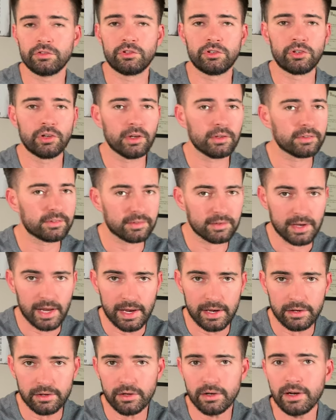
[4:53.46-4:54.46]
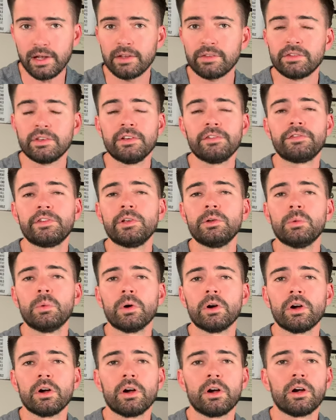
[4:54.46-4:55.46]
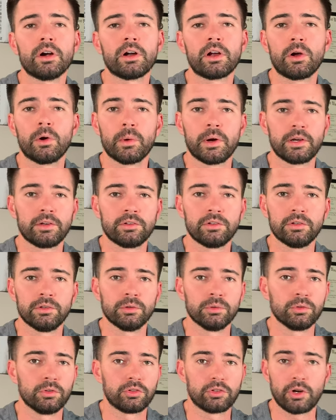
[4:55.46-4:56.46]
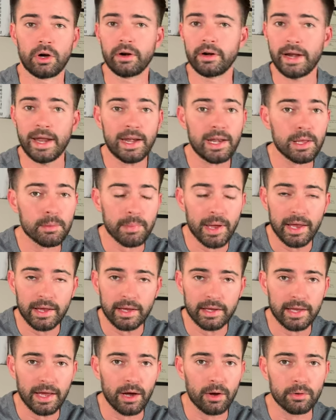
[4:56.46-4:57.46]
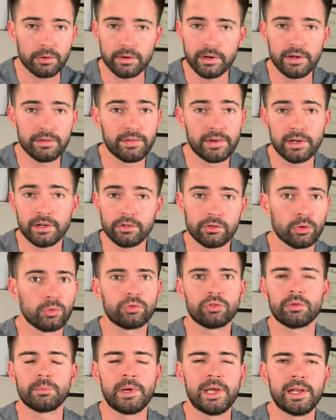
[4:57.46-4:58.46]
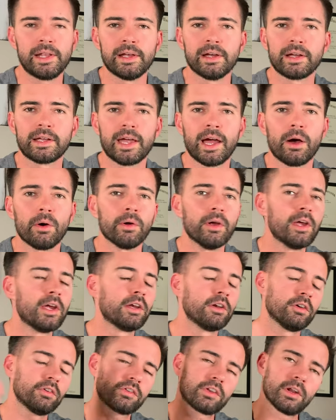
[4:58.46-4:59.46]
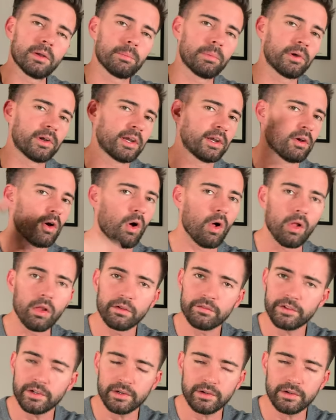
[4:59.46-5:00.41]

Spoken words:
just standard as if you were going to start any bank account or even a social media account. You're just going to put in all of your